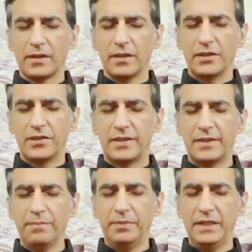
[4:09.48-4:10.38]

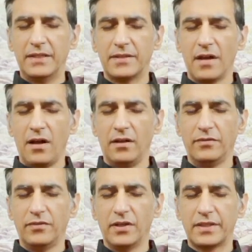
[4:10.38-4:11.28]
simply dissolve,
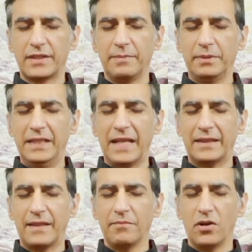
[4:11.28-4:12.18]
simply let
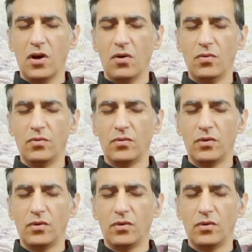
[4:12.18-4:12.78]
them go.